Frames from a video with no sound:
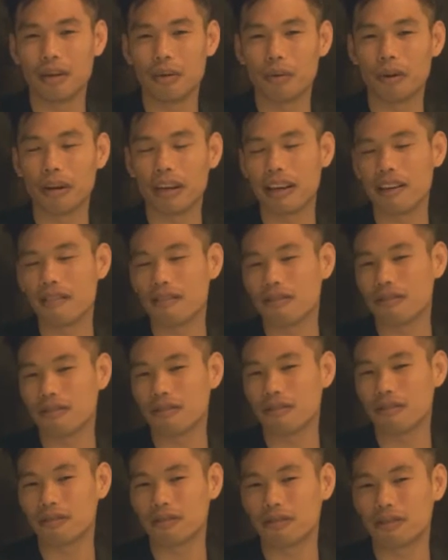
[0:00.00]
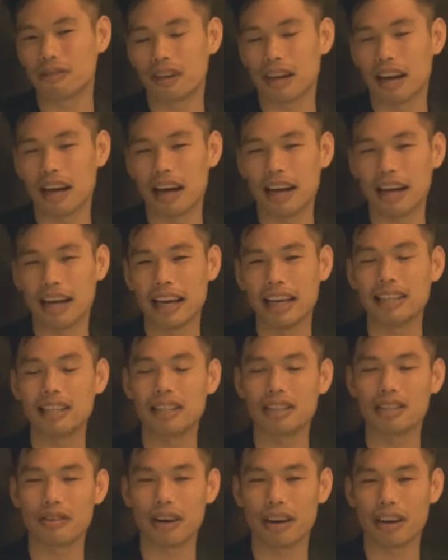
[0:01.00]
What if I
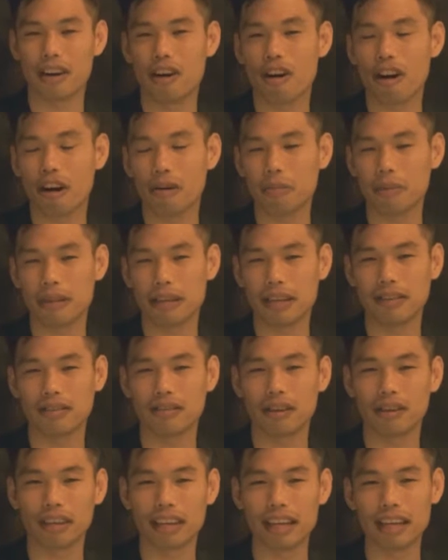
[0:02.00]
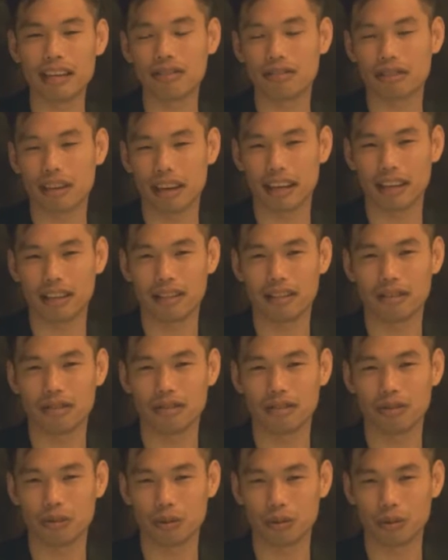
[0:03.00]
integrate an art piece on the inside of the
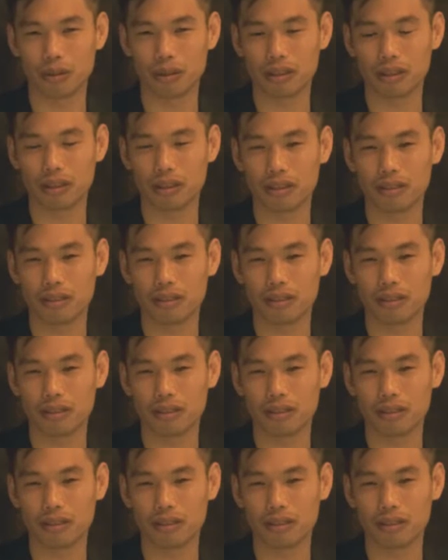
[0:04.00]
suit?